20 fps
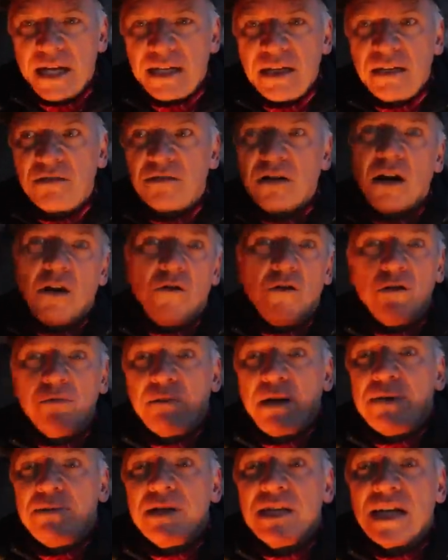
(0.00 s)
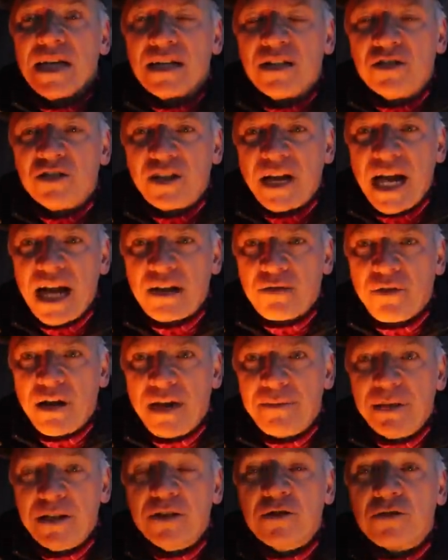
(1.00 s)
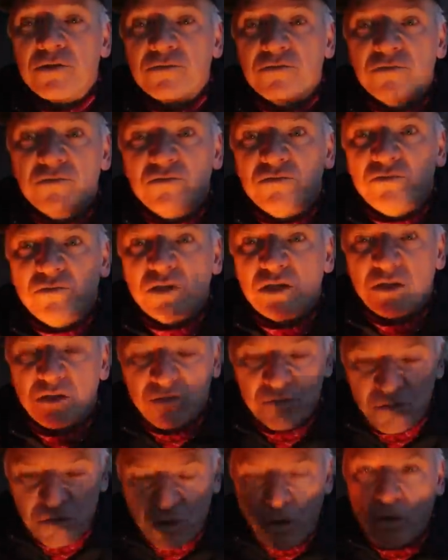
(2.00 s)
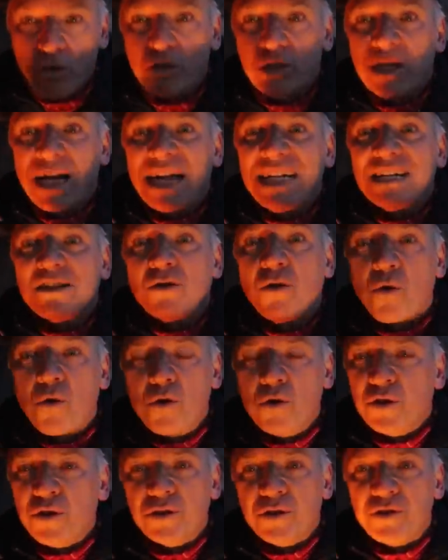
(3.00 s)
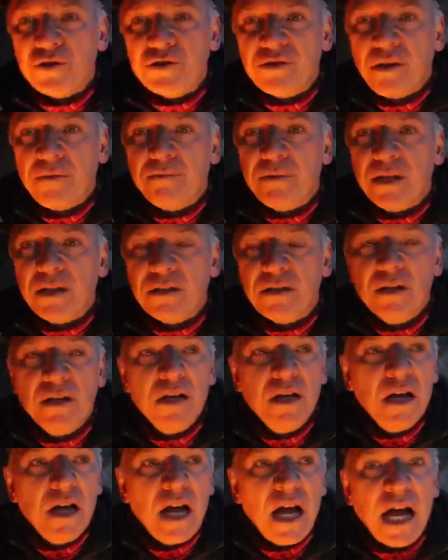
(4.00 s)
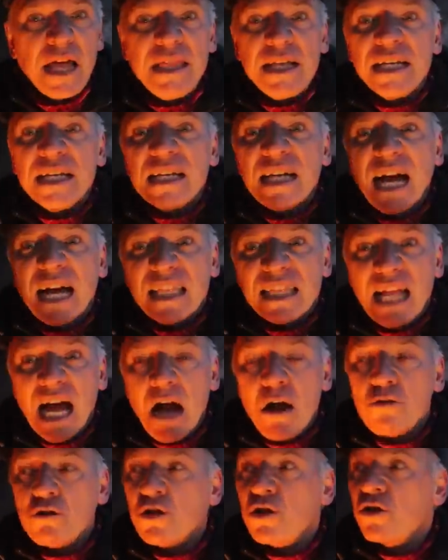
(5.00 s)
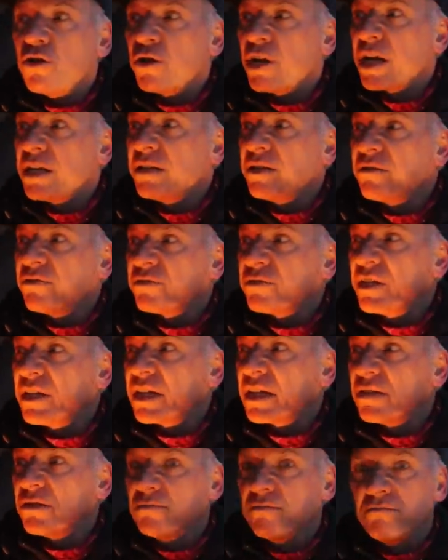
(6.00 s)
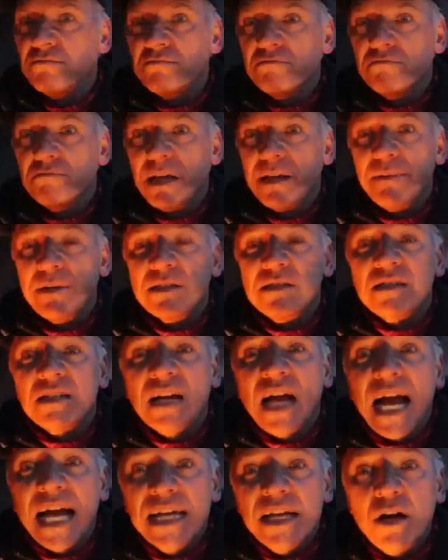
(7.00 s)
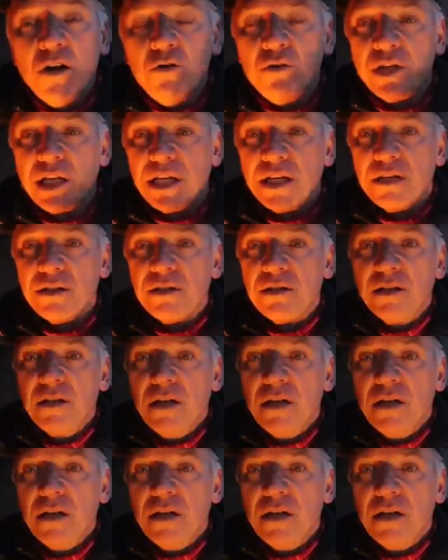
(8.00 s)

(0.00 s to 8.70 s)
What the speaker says: And he thought, well, maybe they got a jackrabbit and got it cornered or something. And then it got louder and he was thinking, maybe it's a coyote.